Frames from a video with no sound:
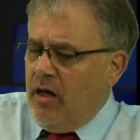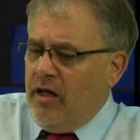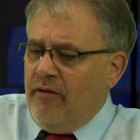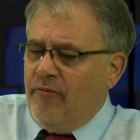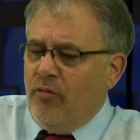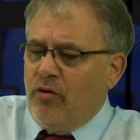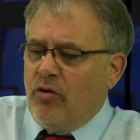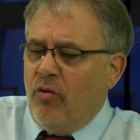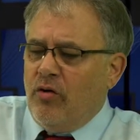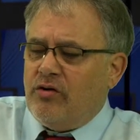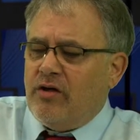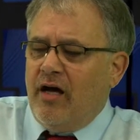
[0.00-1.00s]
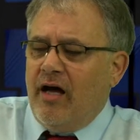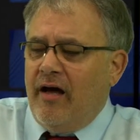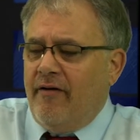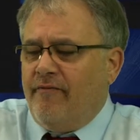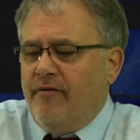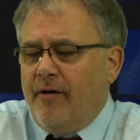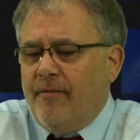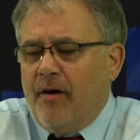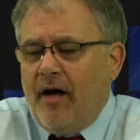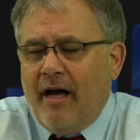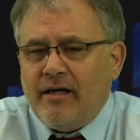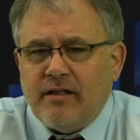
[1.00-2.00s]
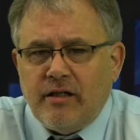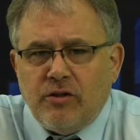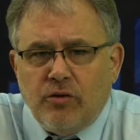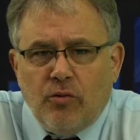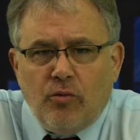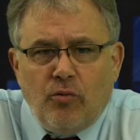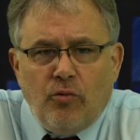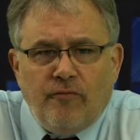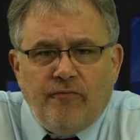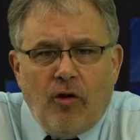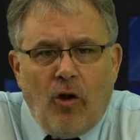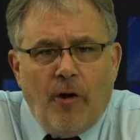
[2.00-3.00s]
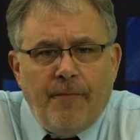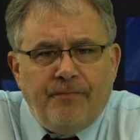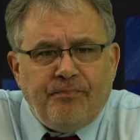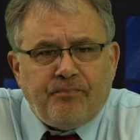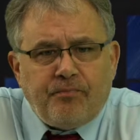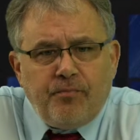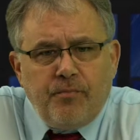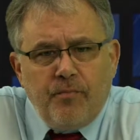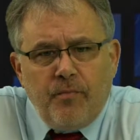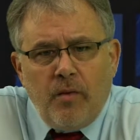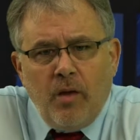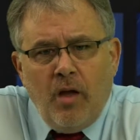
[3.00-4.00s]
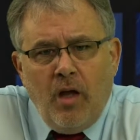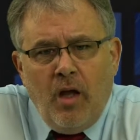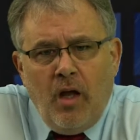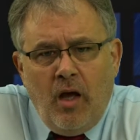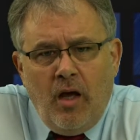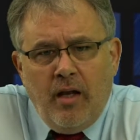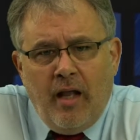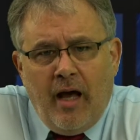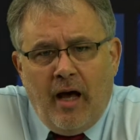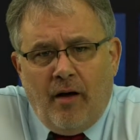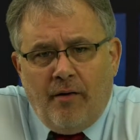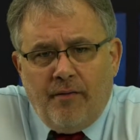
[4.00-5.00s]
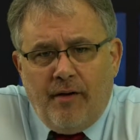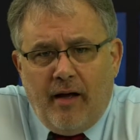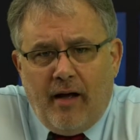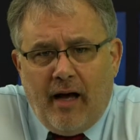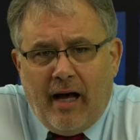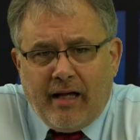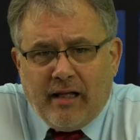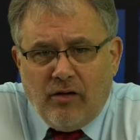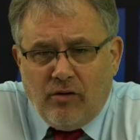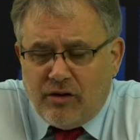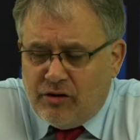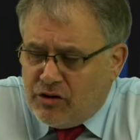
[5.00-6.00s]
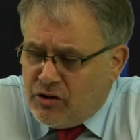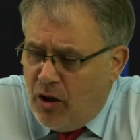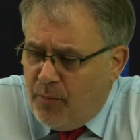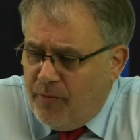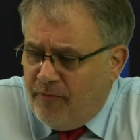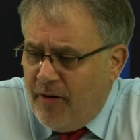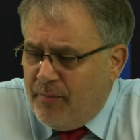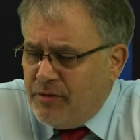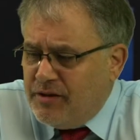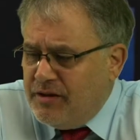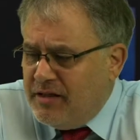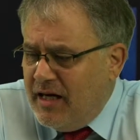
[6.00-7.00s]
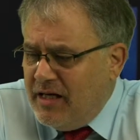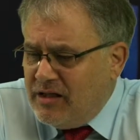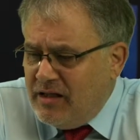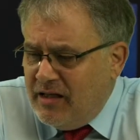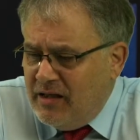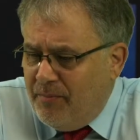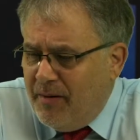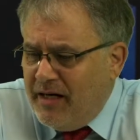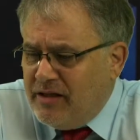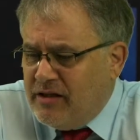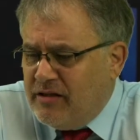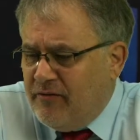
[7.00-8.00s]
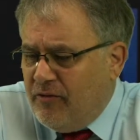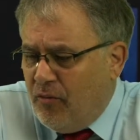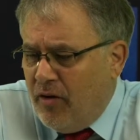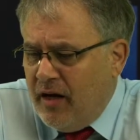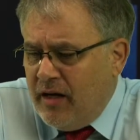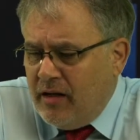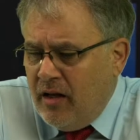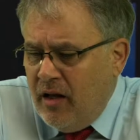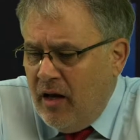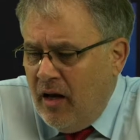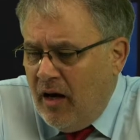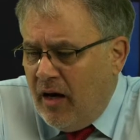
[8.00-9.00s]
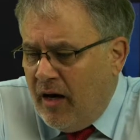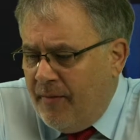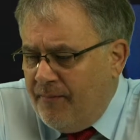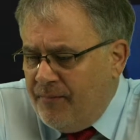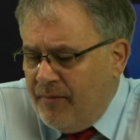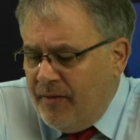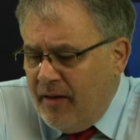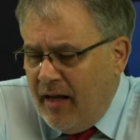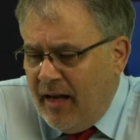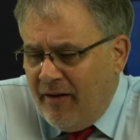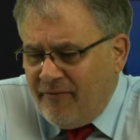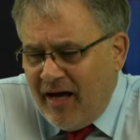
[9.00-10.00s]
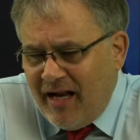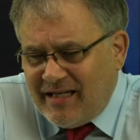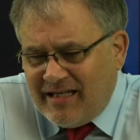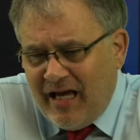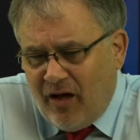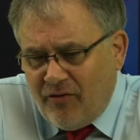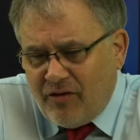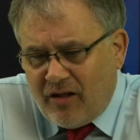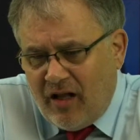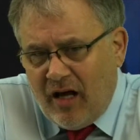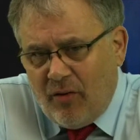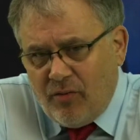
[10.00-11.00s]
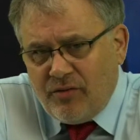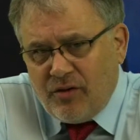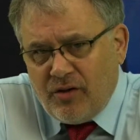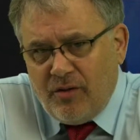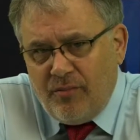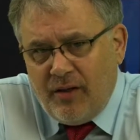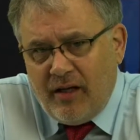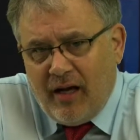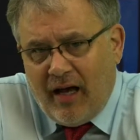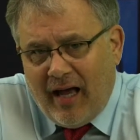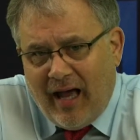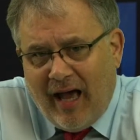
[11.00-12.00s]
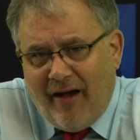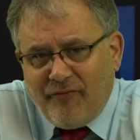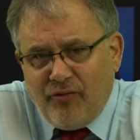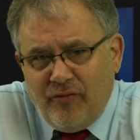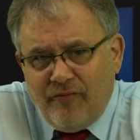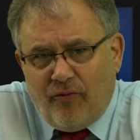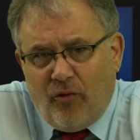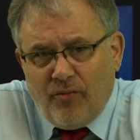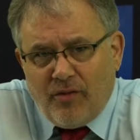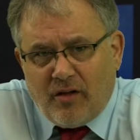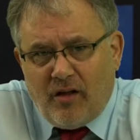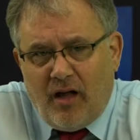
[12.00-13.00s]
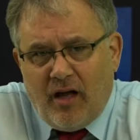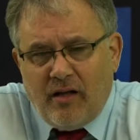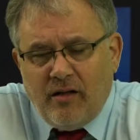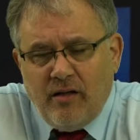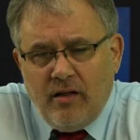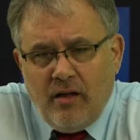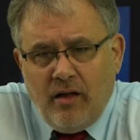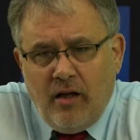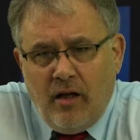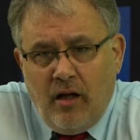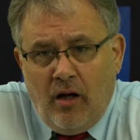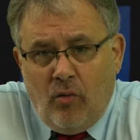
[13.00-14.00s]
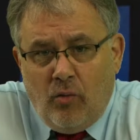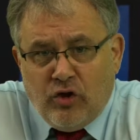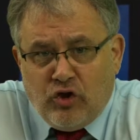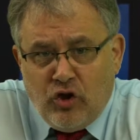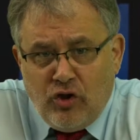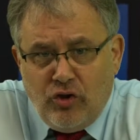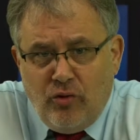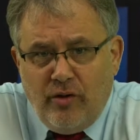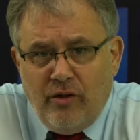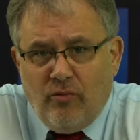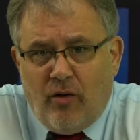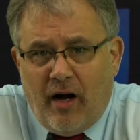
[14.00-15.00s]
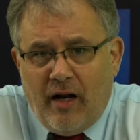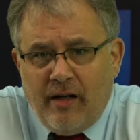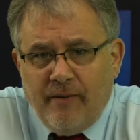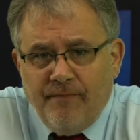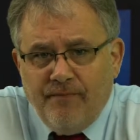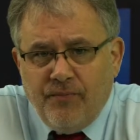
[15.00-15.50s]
if we're going to have access to the rule of law. Now, I can look at the scope of representation and the basis of the rate, and I've got to tell the client what they're going to be. I have to inform the client. We should do it in writing